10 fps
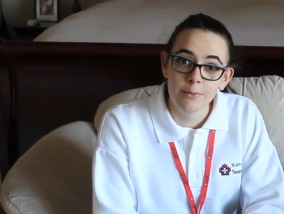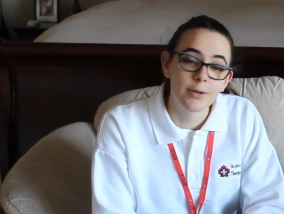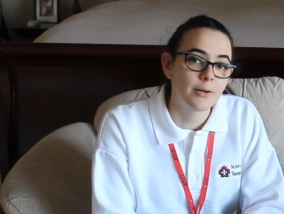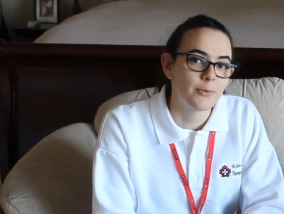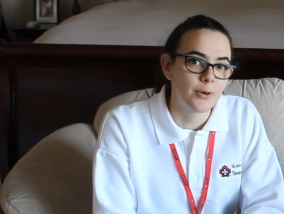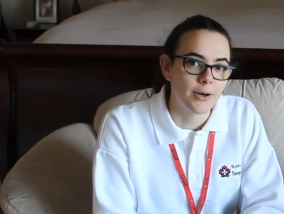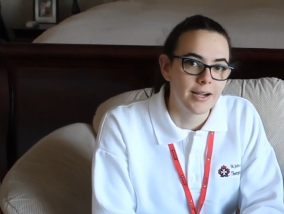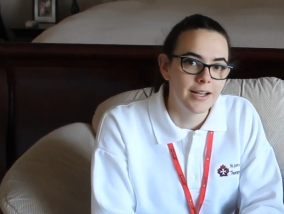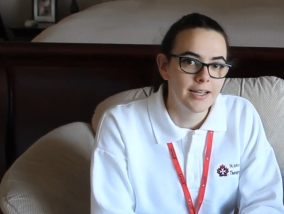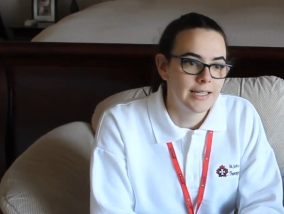We're in
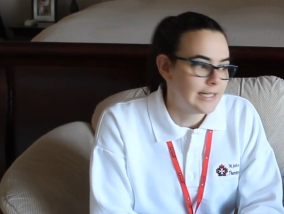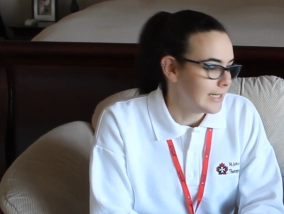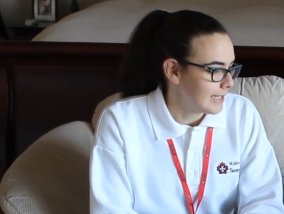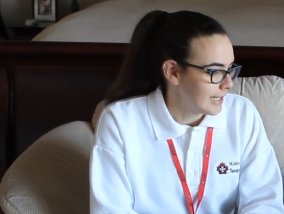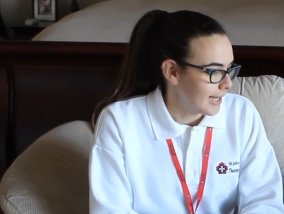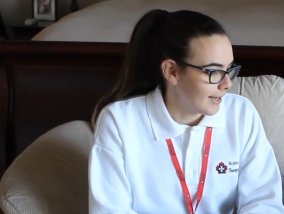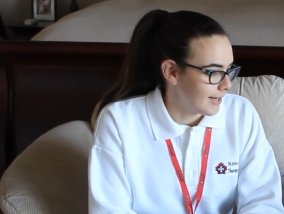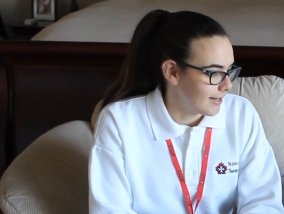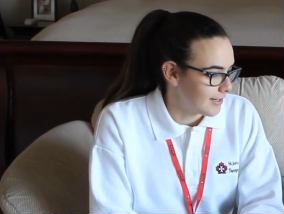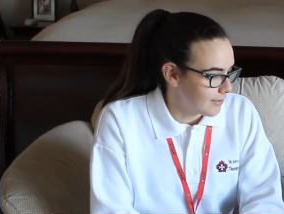Aurora
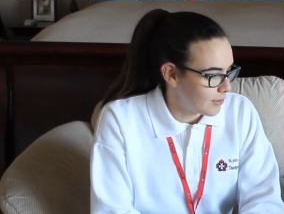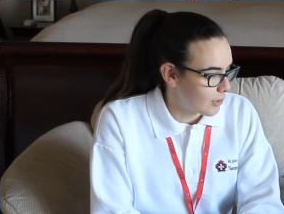and even